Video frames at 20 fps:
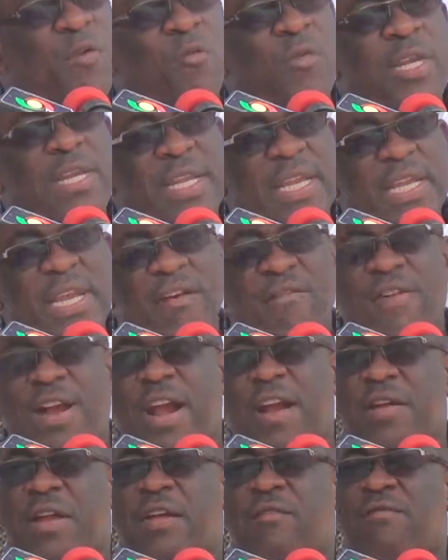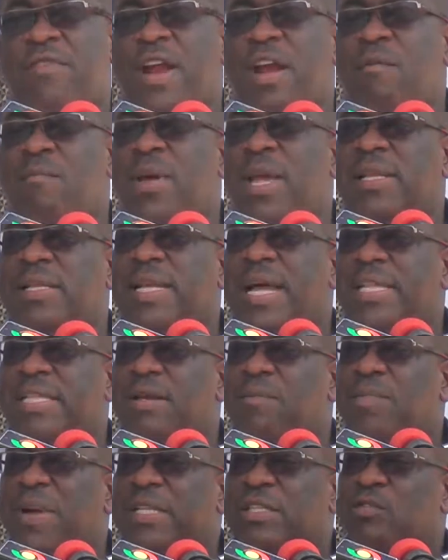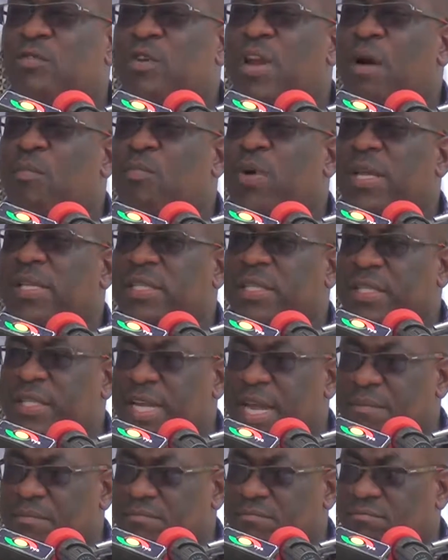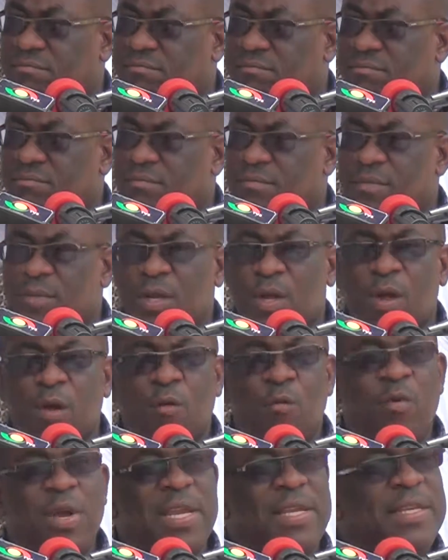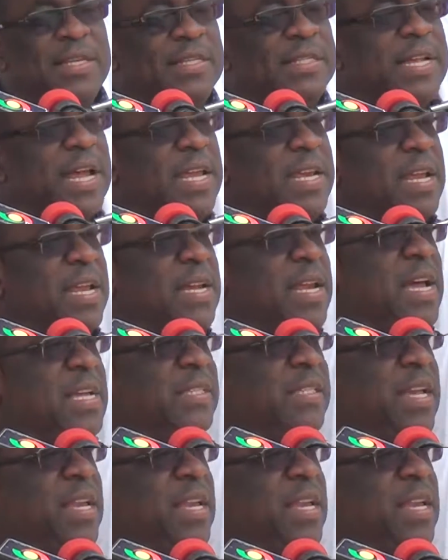within the environment at a particular point in time. We decided as